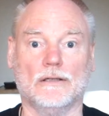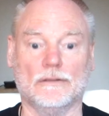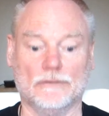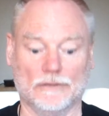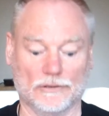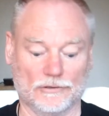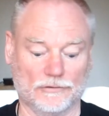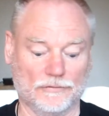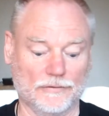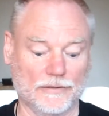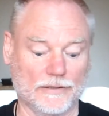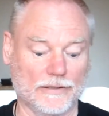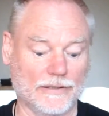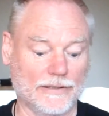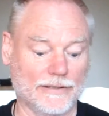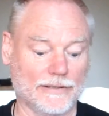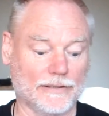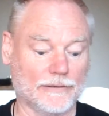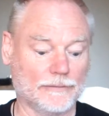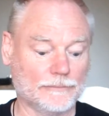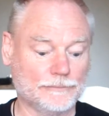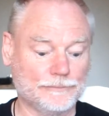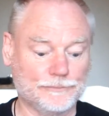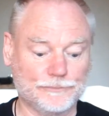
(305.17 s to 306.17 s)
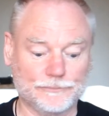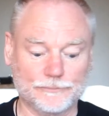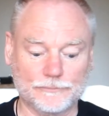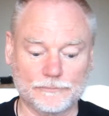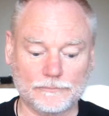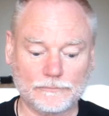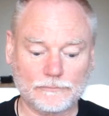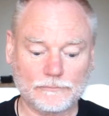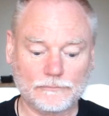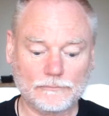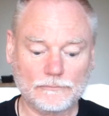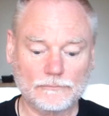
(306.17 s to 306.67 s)
This thing here.
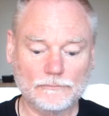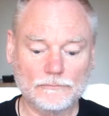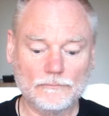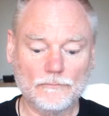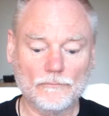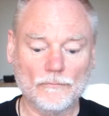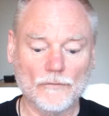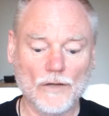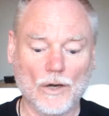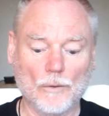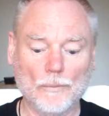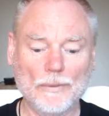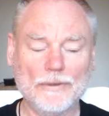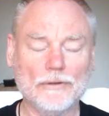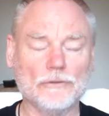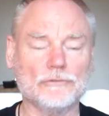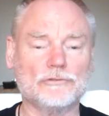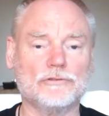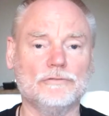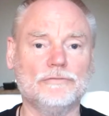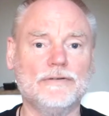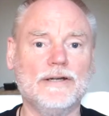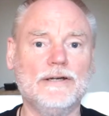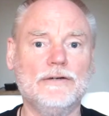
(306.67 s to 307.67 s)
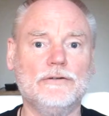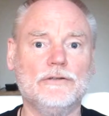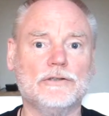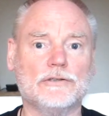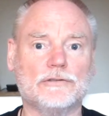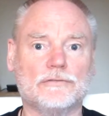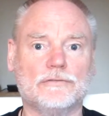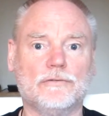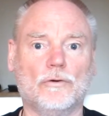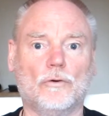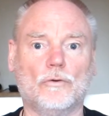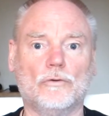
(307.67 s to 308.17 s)
I went onto
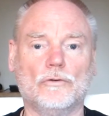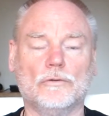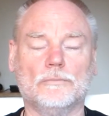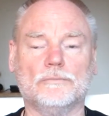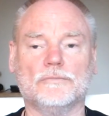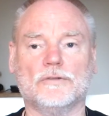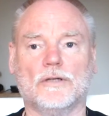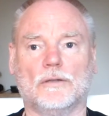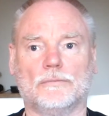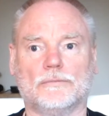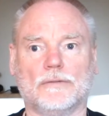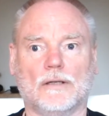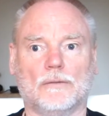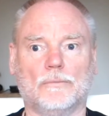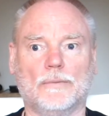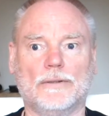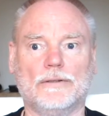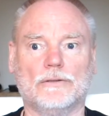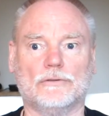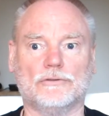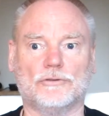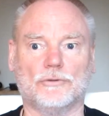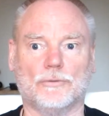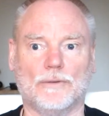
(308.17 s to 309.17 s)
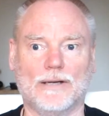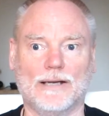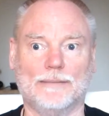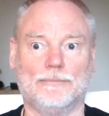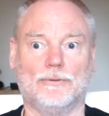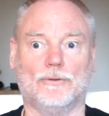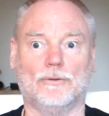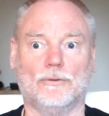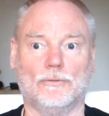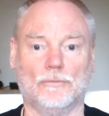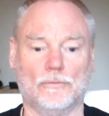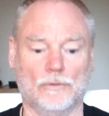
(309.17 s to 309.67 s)
various forums. I went onto
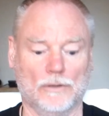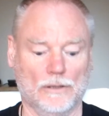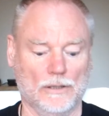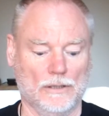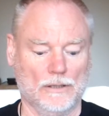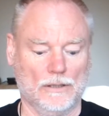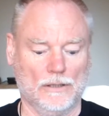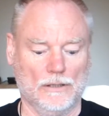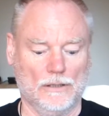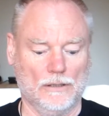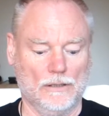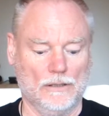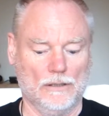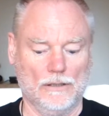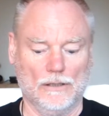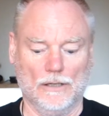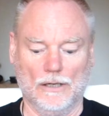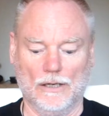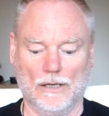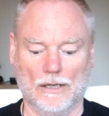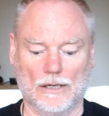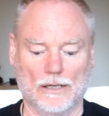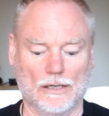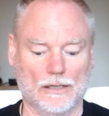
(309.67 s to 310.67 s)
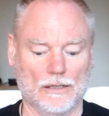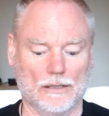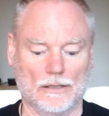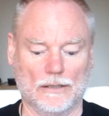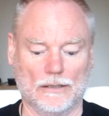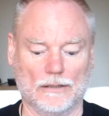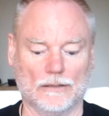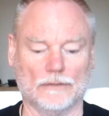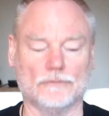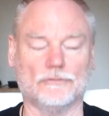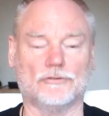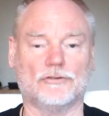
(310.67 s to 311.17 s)
Apple
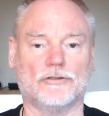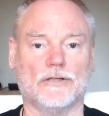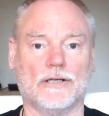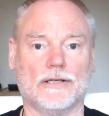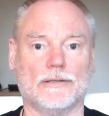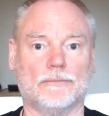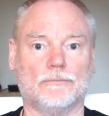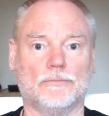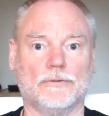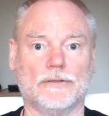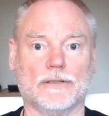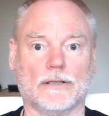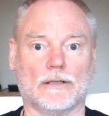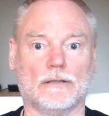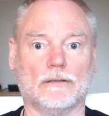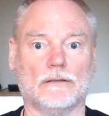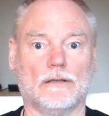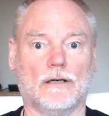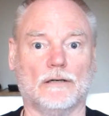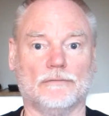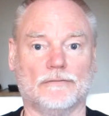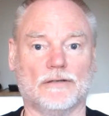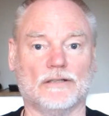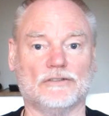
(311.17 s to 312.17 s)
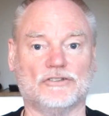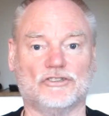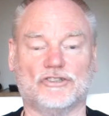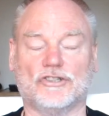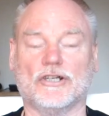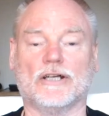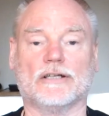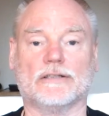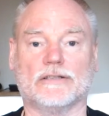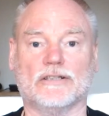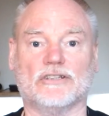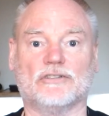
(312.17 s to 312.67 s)
and said, you know, I've
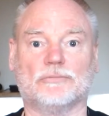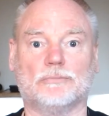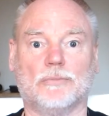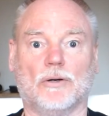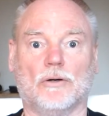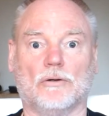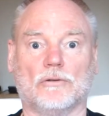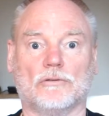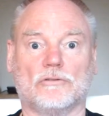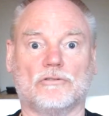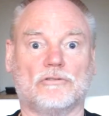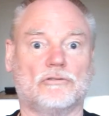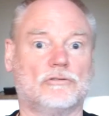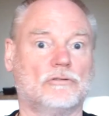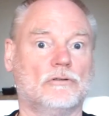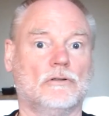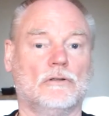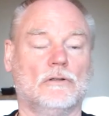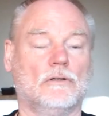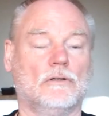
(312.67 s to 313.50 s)
unchecked this box.